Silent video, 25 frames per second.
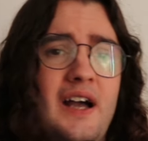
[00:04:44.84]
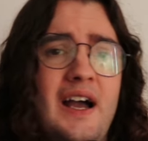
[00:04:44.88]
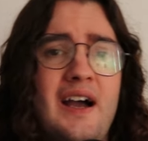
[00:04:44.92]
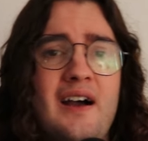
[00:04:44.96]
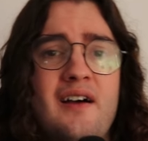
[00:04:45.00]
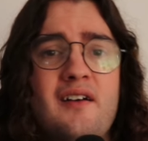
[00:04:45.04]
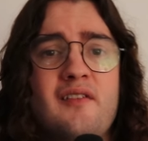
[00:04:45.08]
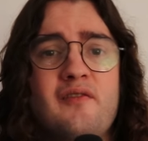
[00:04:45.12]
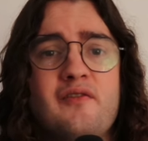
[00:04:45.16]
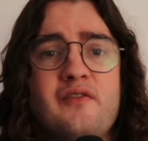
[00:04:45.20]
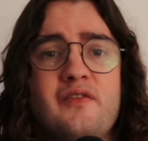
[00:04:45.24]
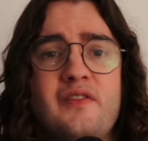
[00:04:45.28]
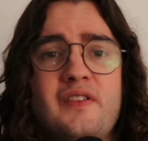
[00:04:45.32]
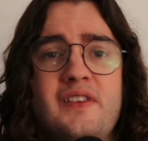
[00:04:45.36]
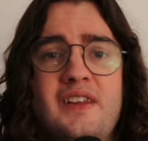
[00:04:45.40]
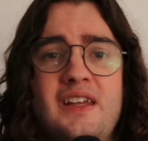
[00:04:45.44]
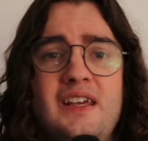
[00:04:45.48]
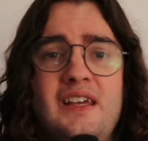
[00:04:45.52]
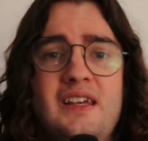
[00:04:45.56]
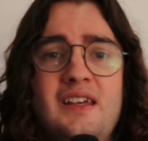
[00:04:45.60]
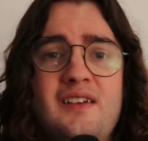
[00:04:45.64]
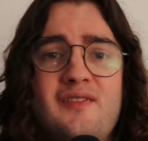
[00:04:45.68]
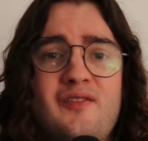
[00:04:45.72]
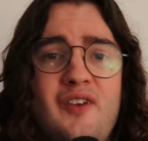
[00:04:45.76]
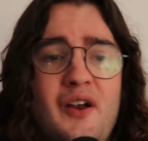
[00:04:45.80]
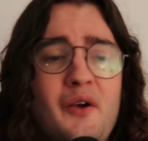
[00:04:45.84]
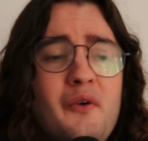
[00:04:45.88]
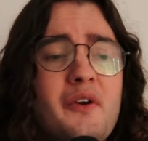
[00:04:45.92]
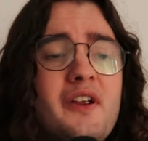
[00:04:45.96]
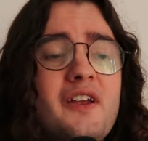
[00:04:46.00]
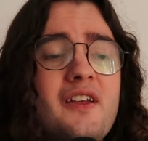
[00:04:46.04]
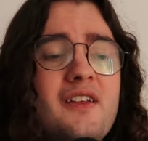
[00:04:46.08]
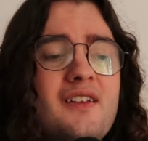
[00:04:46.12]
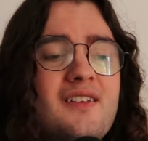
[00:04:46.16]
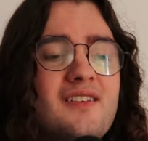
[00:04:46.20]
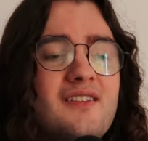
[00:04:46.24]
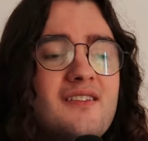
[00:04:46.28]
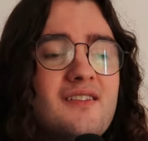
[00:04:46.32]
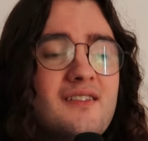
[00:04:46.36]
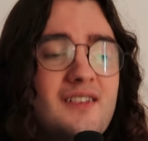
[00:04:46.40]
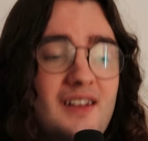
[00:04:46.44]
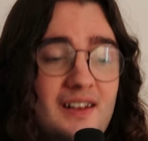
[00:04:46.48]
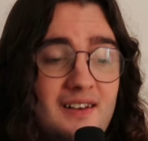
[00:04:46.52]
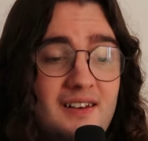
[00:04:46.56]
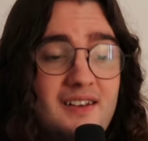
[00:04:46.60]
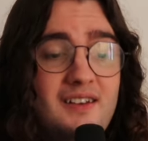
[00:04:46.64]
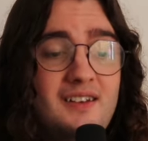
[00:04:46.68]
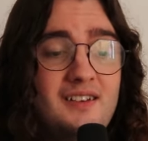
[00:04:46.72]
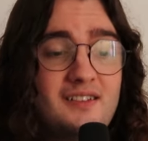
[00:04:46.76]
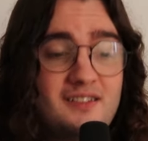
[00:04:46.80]
have the very
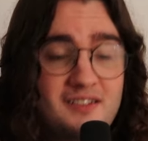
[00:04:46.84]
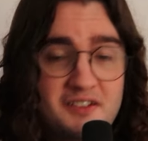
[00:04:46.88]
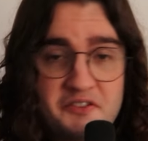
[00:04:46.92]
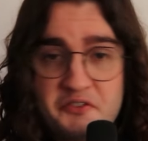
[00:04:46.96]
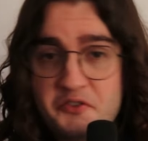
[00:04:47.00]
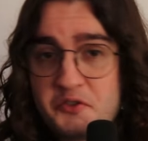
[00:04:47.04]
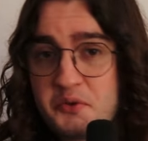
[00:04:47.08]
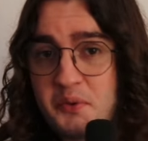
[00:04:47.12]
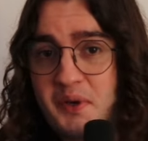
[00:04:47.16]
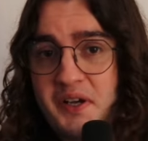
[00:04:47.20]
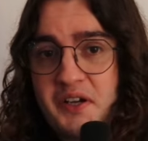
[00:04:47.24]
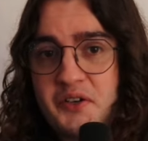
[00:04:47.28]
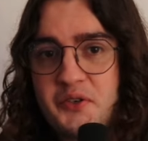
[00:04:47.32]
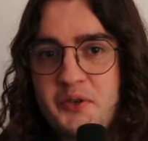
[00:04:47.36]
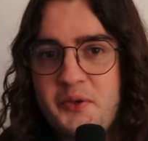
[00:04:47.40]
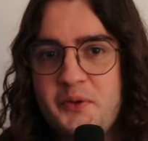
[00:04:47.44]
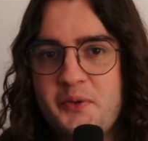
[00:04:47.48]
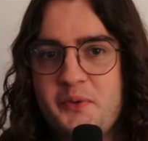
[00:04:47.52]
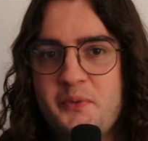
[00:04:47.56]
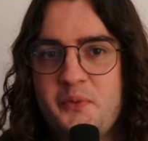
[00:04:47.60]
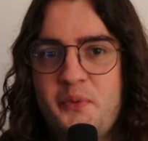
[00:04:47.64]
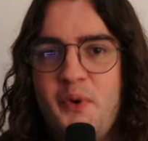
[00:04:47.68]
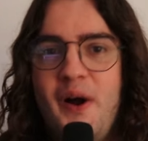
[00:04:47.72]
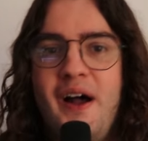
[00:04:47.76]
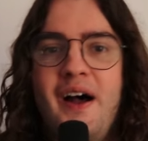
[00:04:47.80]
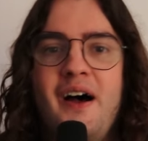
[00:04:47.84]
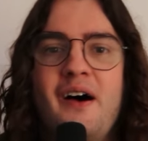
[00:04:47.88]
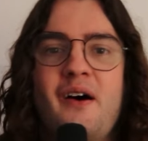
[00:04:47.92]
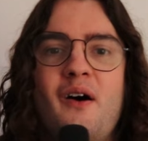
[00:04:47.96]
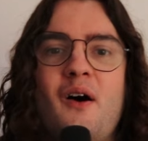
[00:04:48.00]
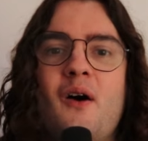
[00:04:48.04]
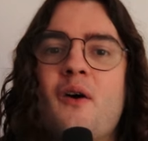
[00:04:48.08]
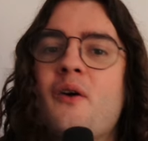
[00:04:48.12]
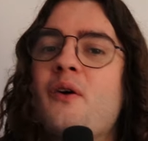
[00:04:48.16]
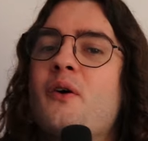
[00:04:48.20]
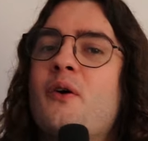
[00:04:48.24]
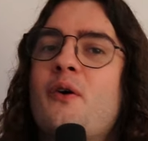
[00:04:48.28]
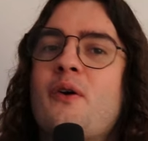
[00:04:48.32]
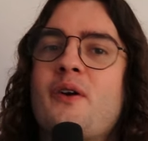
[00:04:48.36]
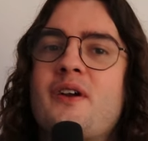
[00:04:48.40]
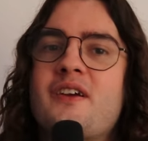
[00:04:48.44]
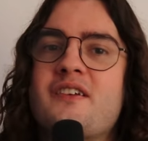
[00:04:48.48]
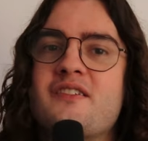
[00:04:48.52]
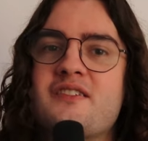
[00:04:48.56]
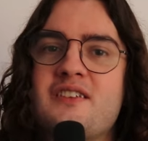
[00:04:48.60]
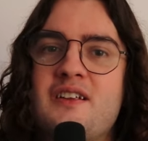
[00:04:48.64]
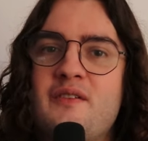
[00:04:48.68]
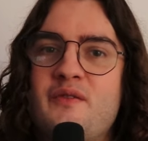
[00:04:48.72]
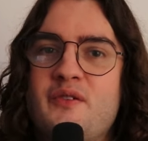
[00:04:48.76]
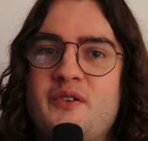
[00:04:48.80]
silly situation where encoring
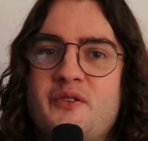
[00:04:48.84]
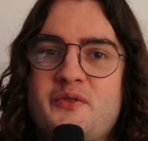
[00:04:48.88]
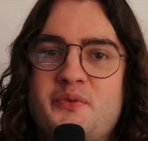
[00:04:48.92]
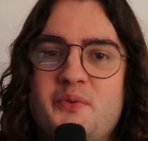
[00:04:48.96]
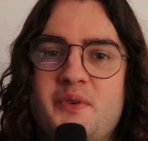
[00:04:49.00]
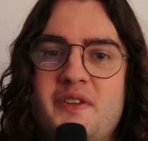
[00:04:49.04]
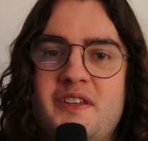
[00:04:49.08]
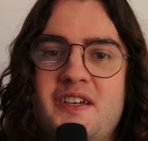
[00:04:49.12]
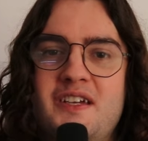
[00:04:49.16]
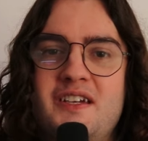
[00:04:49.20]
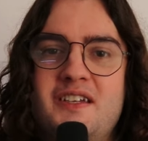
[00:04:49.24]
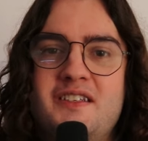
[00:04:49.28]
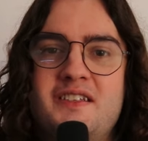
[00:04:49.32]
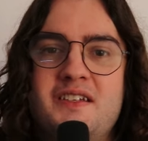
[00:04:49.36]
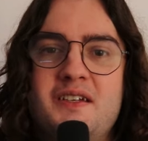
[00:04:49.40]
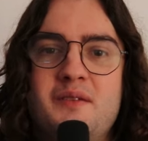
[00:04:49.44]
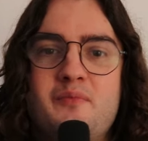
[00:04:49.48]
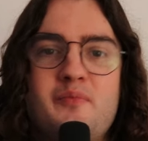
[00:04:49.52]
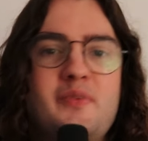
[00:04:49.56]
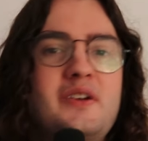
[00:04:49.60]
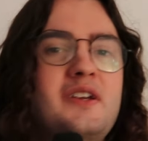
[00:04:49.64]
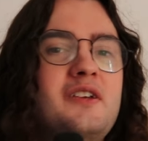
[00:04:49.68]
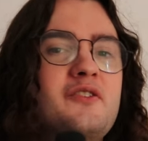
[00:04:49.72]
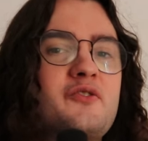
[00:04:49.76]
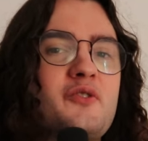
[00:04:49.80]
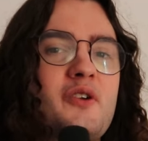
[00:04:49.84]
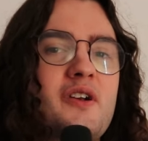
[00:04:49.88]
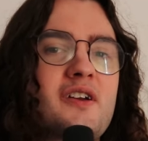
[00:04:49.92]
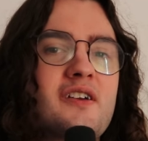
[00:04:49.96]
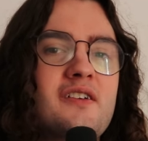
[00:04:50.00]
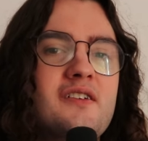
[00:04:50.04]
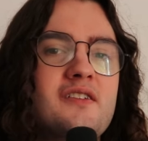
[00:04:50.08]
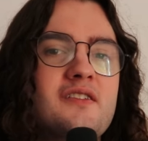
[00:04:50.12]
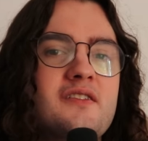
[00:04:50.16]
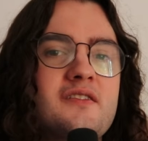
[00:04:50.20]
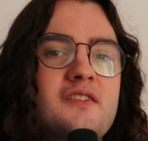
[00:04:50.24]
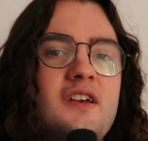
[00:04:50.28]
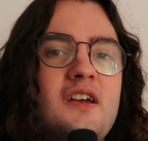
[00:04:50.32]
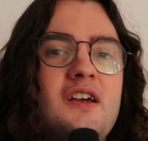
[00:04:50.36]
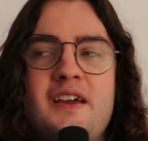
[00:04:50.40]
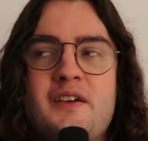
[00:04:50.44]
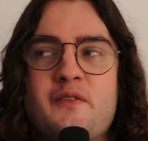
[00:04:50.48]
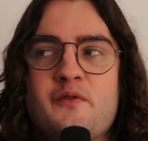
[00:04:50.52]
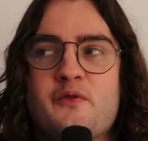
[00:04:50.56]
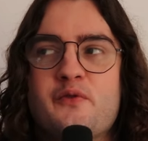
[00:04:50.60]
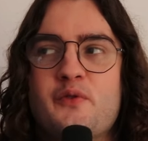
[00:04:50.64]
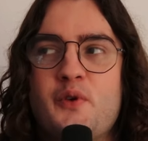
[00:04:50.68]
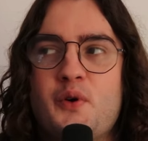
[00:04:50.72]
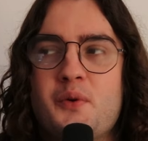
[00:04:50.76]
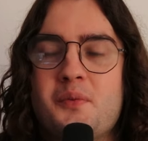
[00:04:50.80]
slivers with ETB triggers
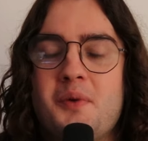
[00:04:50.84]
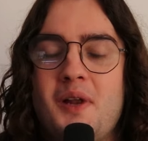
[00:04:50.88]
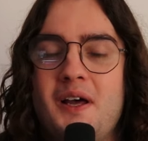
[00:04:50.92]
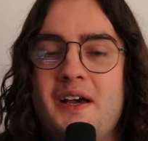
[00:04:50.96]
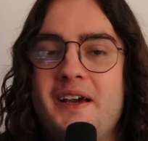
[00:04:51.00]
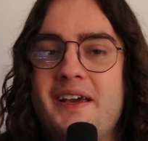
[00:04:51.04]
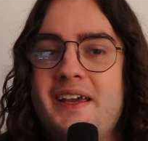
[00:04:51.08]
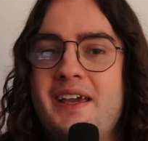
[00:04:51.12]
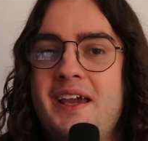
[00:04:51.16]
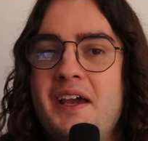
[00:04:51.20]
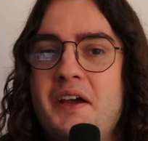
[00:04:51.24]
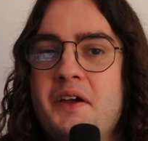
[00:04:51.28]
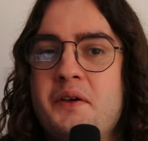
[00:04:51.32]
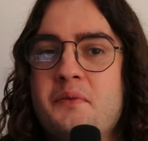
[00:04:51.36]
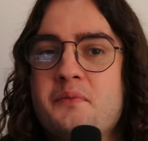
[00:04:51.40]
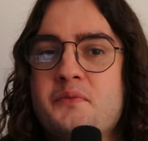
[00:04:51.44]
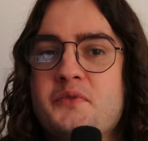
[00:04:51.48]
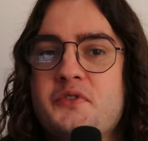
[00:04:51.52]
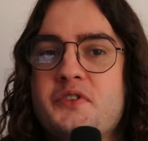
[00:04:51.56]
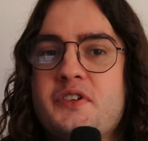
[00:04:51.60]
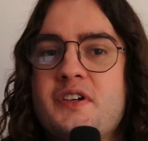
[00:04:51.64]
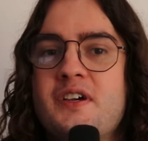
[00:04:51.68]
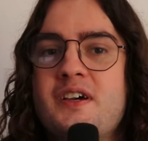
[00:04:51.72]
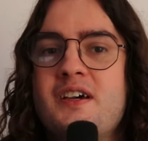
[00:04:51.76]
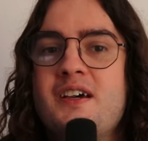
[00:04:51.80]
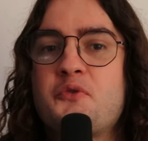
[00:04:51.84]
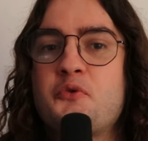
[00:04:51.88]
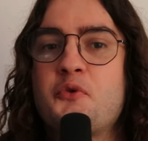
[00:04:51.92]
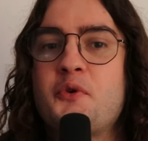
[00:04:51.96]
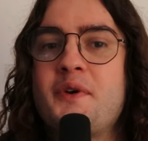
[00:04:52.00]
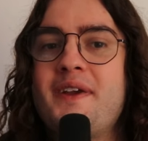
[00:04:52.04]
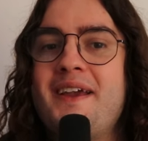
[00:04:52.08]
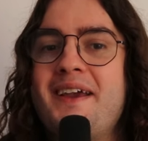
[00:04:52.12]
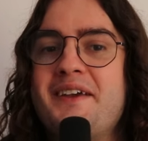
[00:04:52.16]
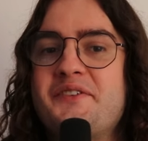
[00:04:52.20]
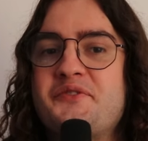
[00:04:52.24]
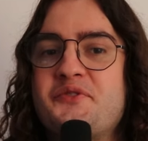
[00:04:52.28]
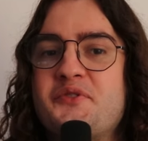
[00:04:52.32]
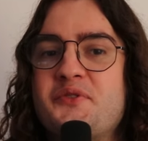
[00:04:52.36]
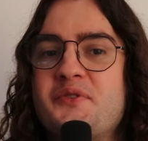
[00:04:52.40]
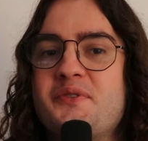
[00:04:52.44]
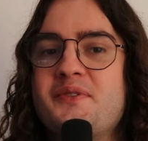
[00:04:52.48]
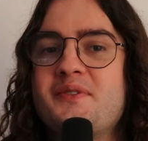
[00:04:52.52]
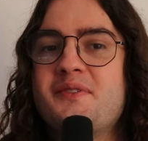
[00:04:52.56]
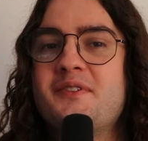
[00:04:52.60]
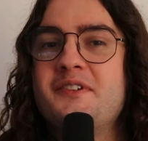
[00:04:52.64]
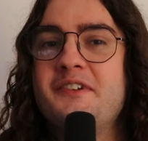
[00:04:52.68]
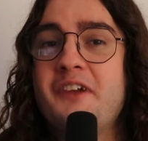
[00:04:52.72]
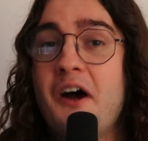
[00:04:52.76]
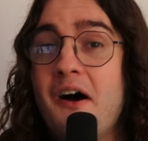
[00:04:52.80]
in 4-player games creates
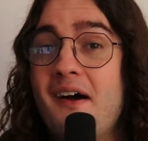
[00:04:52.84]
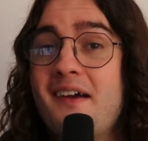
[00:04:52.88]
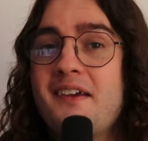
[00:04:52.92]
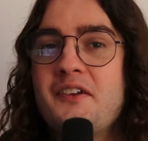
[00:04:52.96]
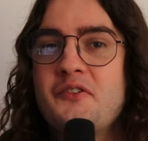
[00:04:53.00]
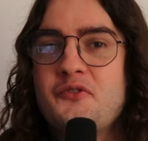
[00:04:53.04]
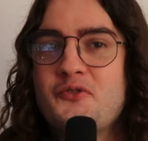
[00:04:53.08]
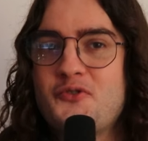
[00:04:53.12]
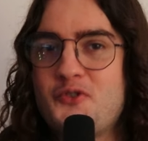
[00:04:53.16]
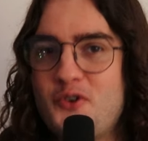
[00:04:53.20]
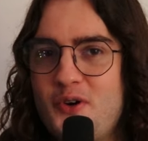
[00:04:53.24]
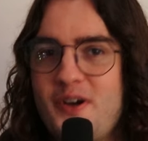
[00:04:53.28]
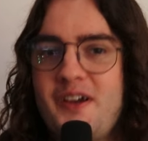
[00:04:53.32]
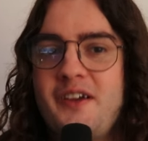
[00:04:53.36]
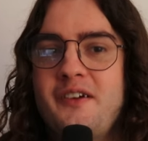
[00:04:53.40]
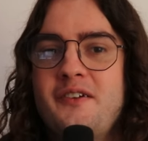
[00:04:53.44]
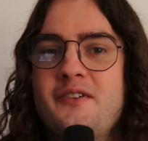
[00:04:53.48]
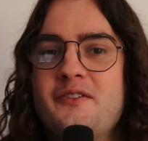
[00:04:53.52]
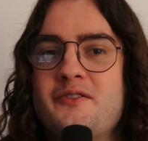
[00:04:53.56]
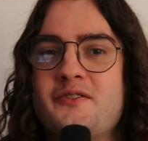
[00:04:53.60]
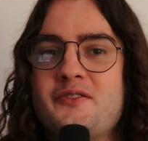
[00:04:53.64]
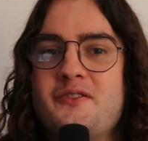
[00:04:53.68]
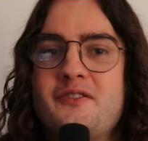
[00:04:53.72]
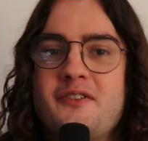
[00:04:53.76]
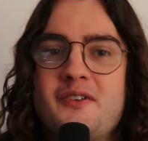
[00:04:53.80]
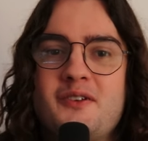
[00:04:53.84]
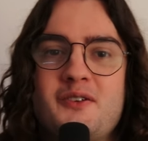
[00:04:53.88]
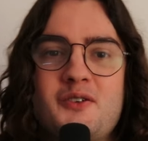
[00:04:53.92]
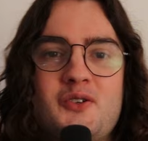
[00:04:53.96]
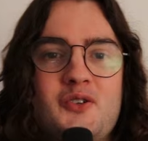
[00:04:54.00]
9 triggers,